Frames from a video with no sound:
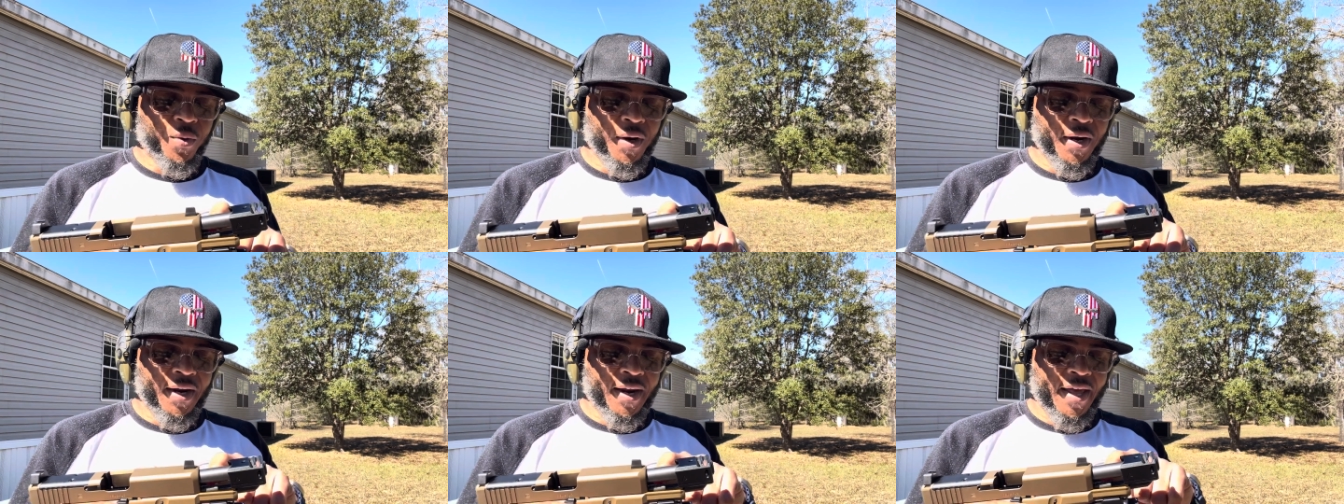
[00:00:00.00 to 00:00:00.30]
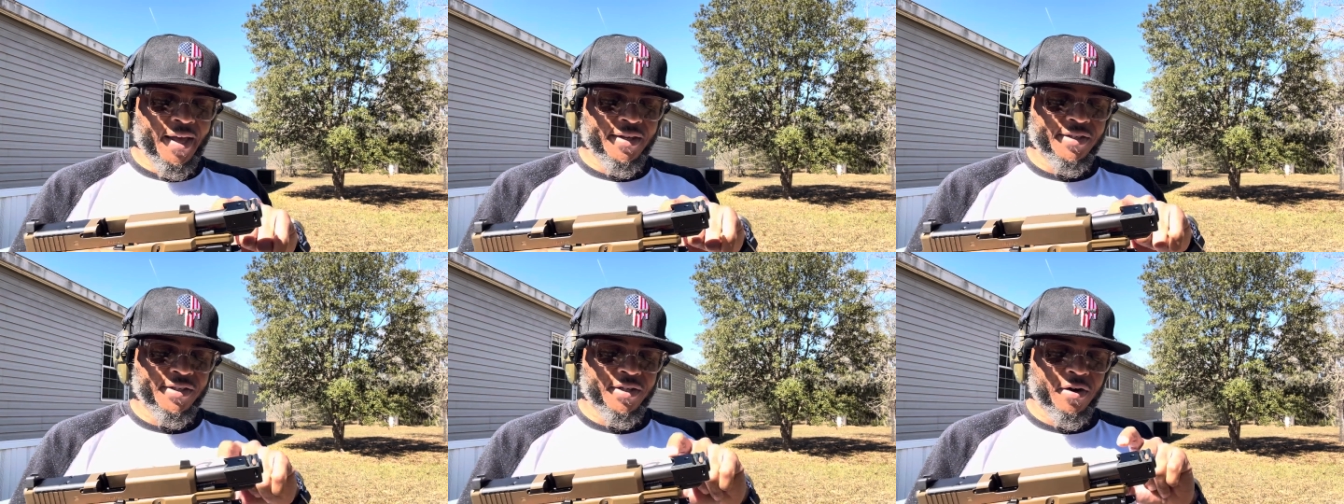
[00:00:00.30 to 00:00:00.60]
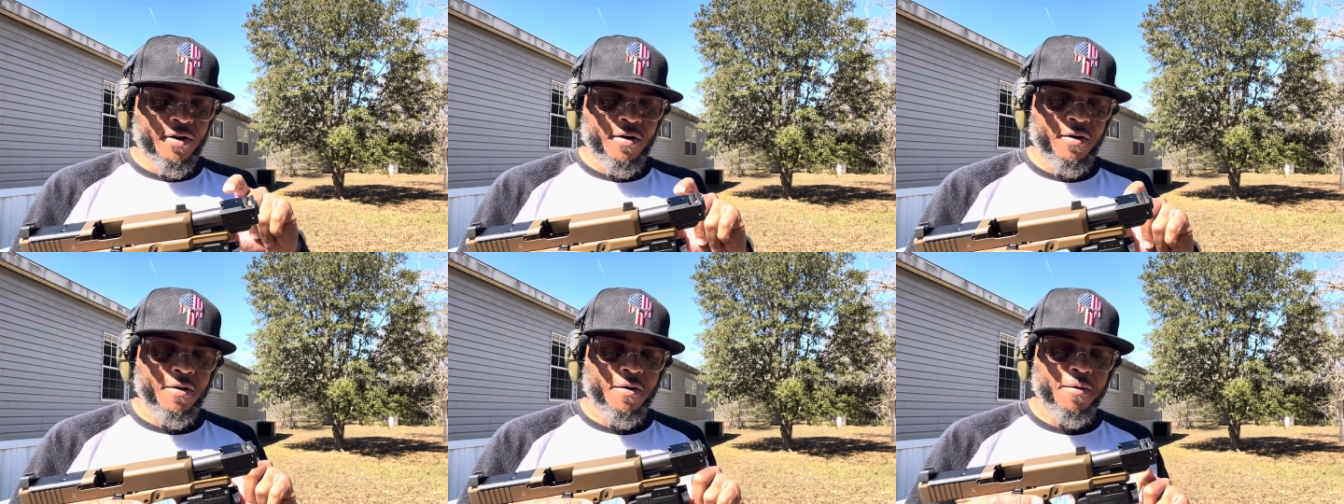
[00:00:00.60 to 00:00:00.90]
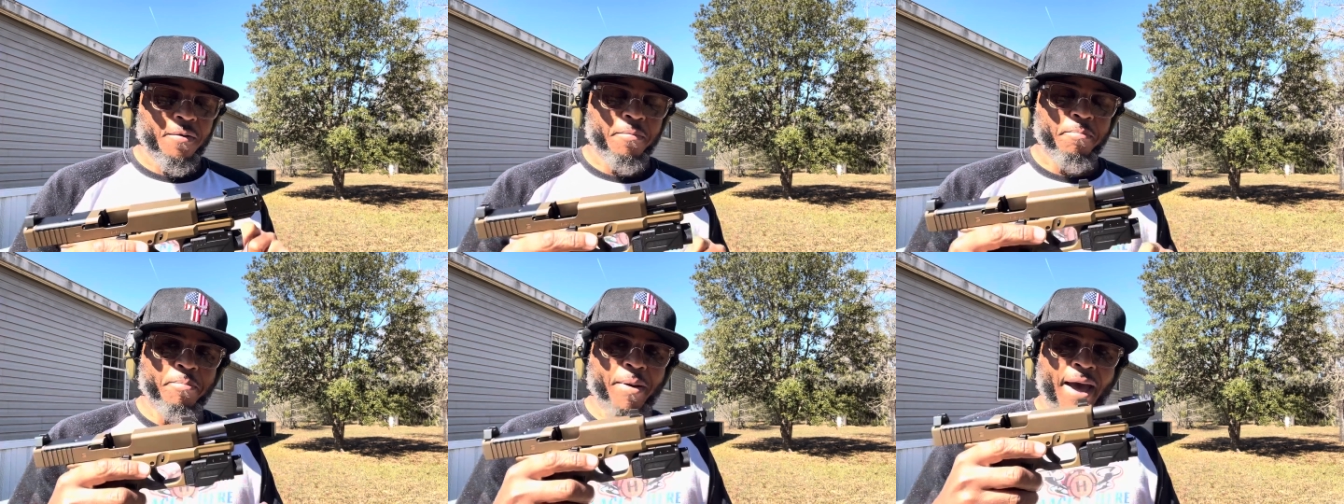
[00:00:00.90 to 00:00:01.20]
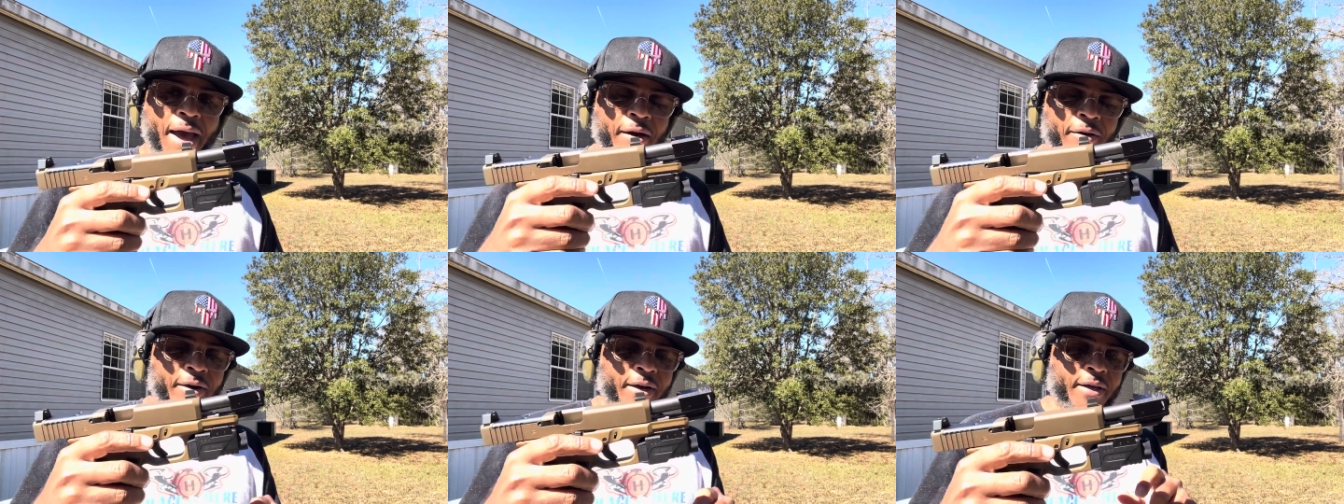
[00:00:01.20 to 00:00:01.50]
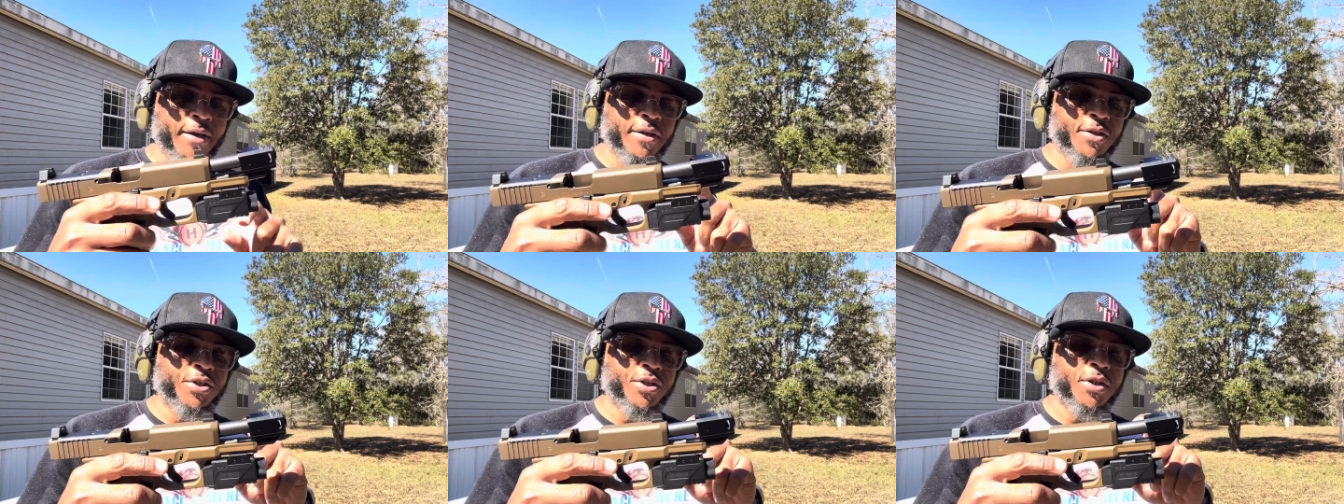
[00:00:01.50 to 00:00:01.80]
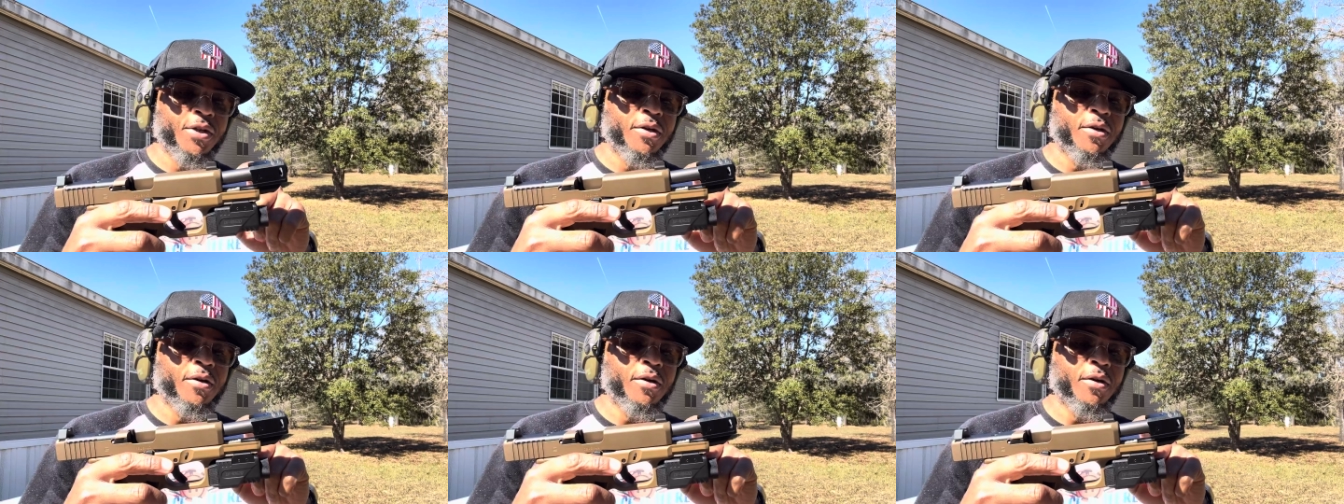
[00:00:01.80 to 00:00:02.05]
a lesser poundage